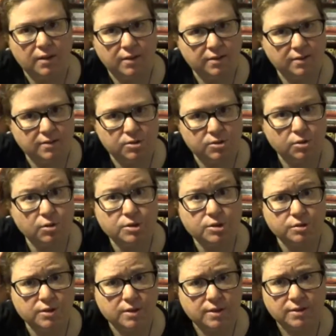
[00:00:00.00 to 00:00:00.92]

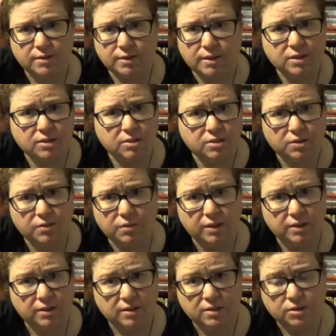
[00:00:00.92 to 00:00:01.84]
surgeries that he's
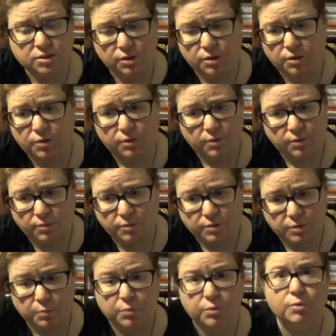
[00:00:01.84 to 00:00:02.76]
doing
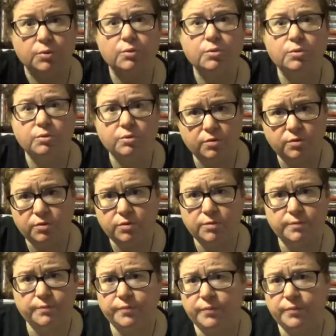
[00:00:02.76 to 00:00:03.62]
to prove,